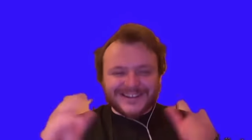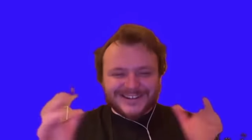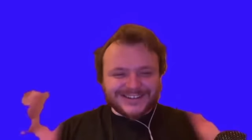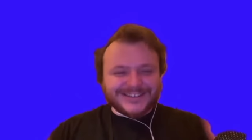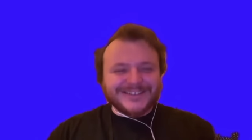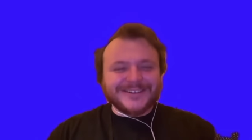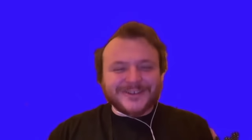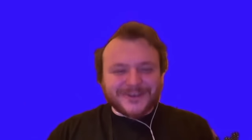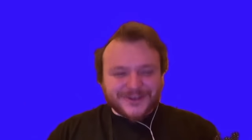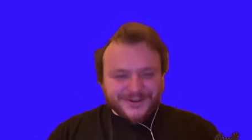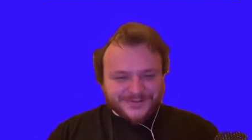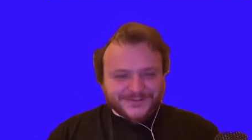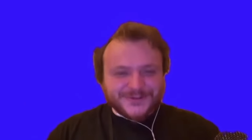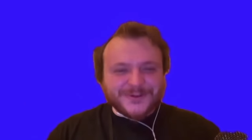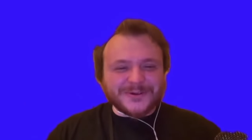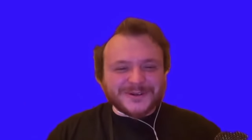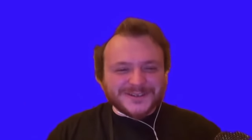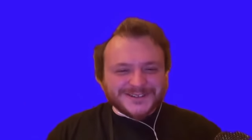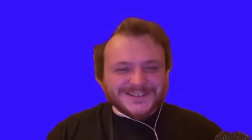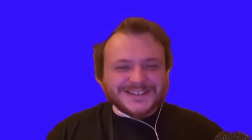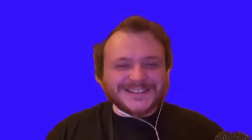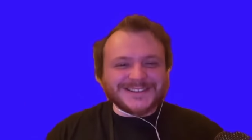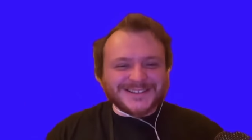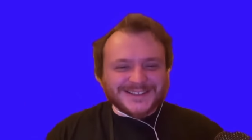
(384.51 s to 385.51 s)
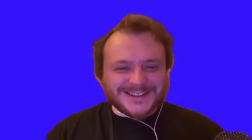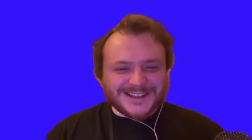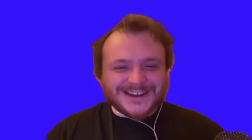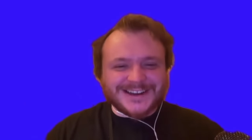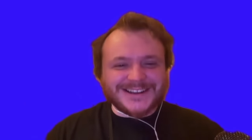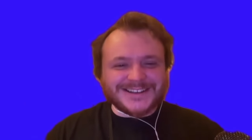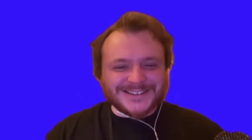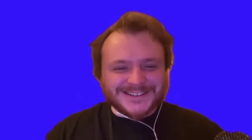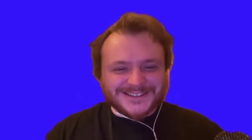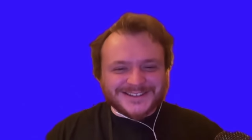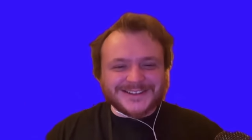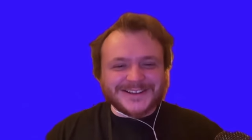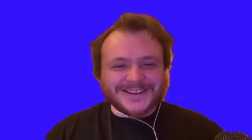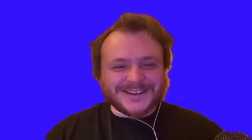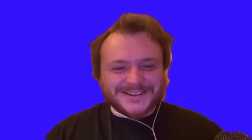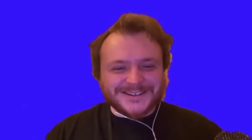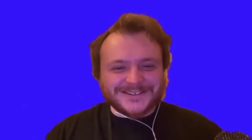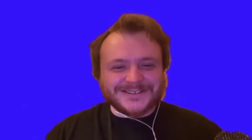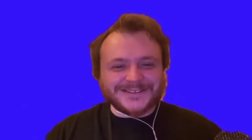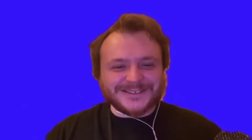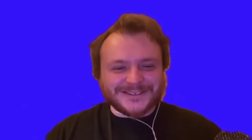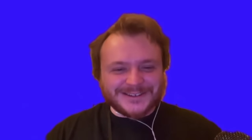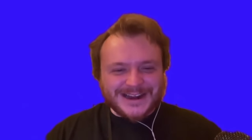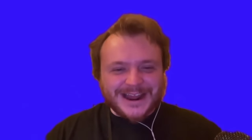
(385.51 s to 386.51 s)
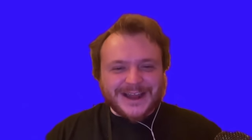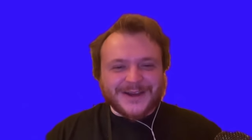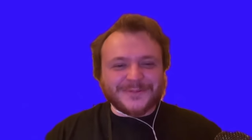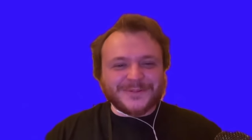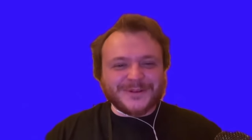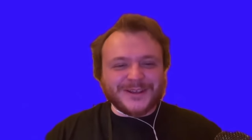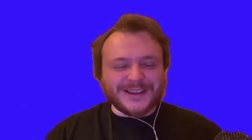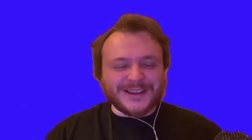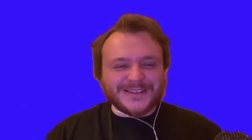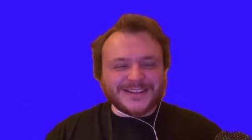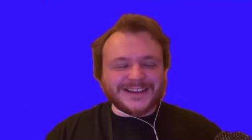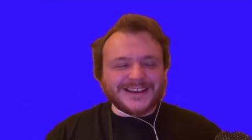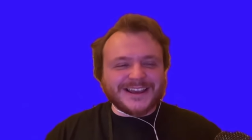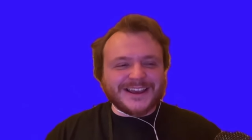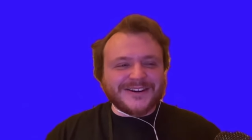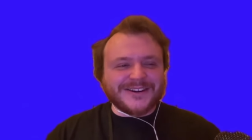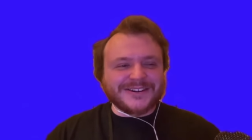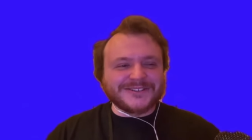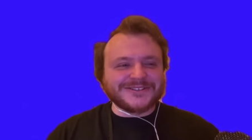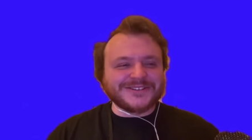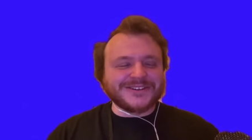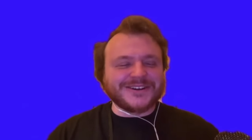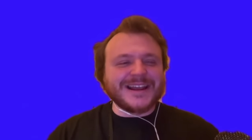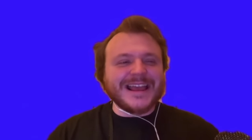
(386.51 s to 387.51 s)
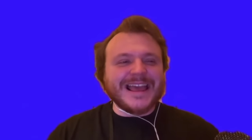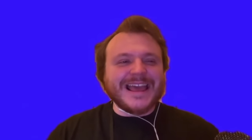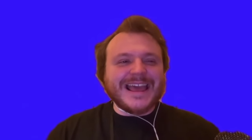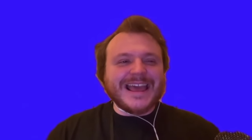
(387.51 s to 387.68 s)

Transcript: you know, of course, it's that he's the now playing the character.